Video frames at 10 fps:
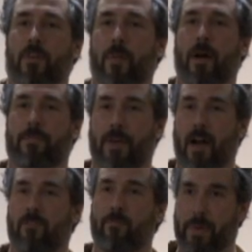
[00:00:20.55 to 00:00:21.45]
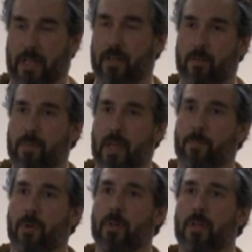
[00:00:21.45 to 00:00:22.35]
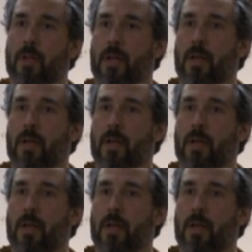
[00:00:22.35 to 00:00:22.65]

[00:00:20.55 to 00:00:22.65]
there's about five billion people.